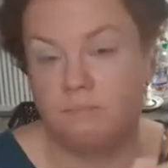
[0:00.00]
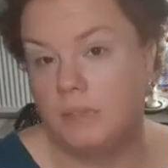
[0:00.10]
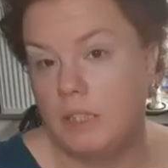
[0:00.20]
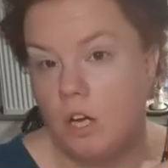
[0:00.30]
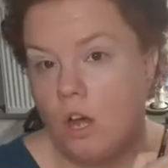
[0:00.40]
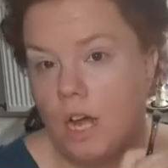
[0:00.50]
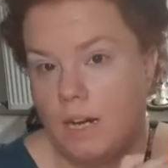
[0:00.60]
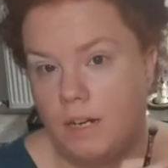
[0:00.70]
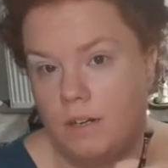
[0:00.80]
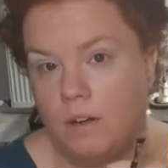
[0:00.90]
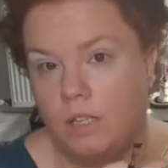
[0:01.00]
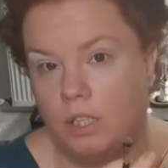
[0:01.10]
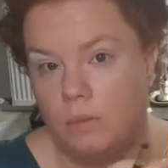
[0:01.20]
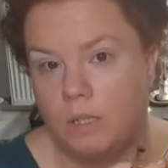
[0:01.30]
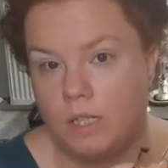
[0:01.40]
Not a
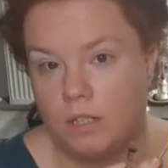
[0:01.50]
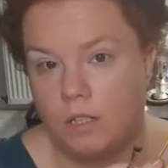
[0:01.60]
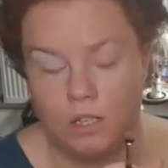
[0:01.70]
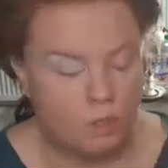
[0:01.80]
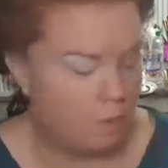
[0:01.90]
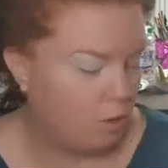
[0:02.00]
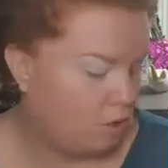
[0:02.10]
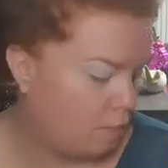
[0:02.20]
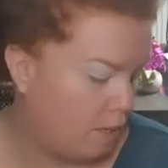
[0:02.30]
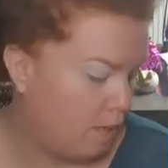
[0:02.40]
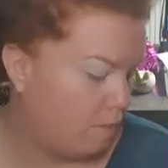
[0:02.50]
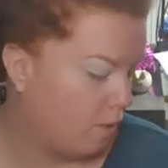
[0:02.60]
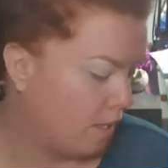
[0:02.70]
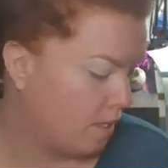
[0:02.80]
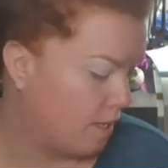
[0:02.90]
clue what this colour is supposed to be, but
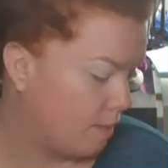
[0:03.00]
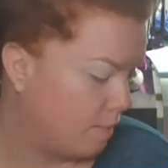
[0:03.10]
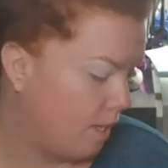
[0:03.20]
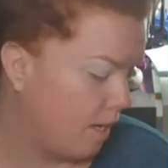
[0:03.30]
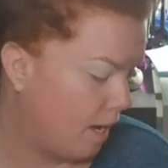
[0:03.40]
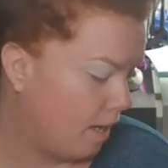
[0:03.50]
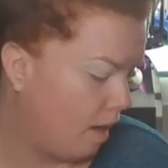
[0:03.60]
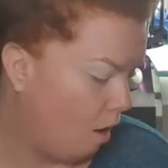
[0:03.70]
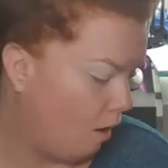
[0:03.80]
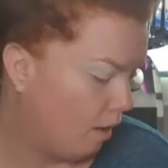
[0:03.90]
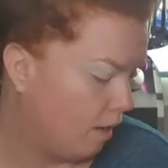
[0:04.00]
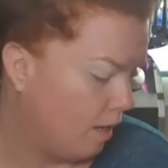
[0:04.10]
it says PLRSNED.